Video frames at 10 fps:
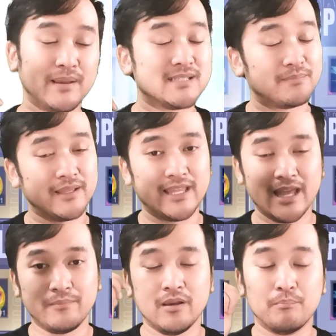speeds up the
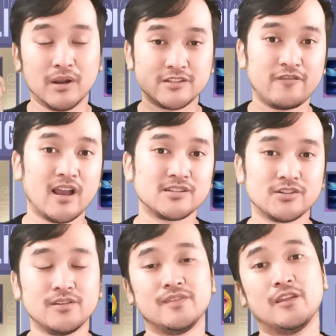game much
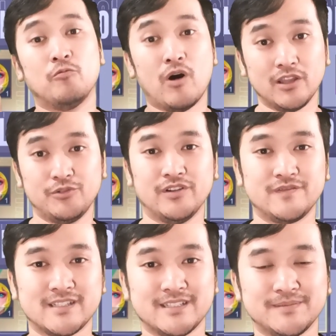faster than Wild
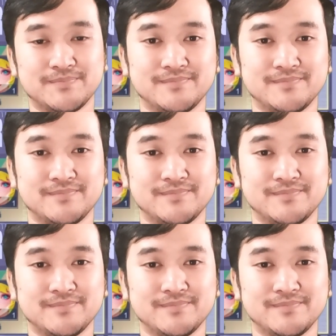Rift.